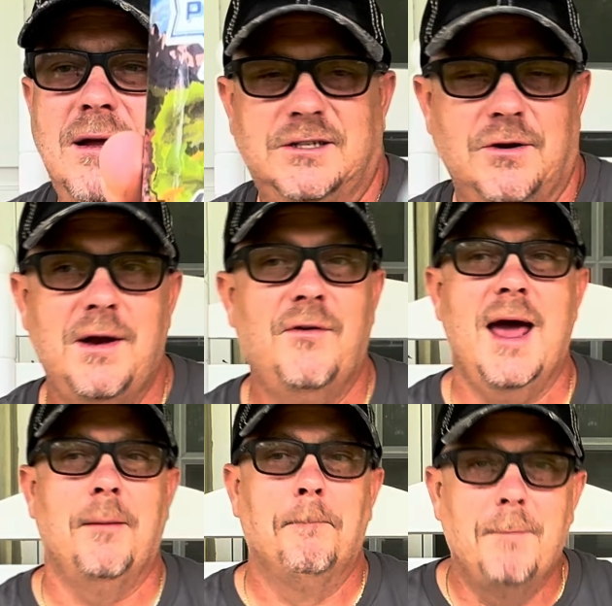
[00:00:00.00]
So I've never
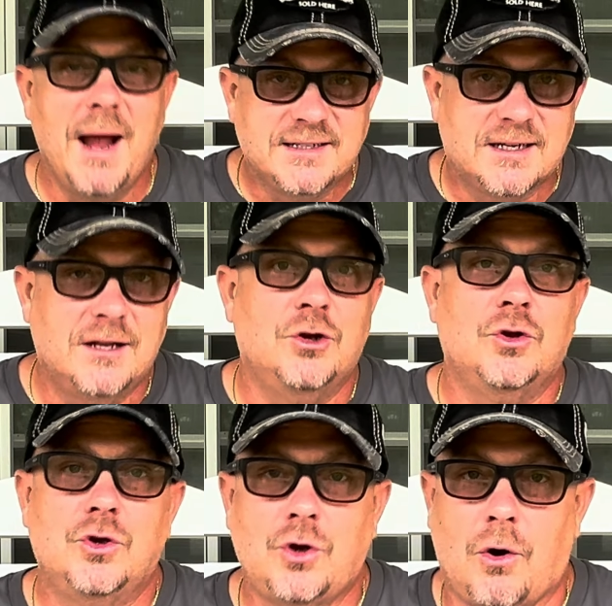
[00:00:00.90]
had a
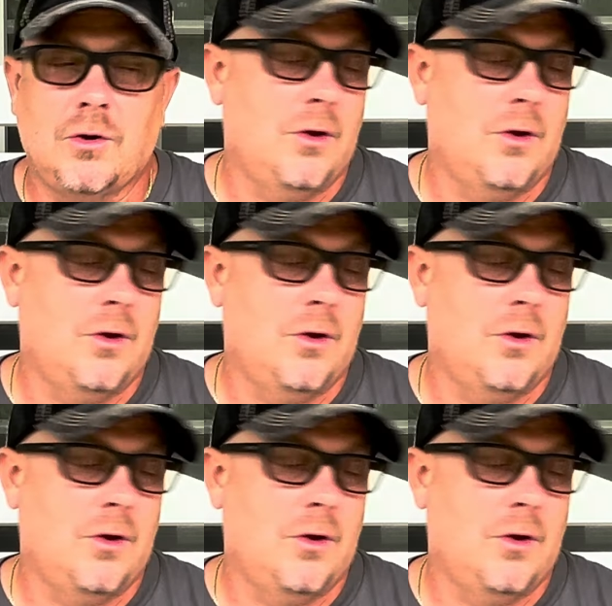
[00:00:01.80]
Mexican dark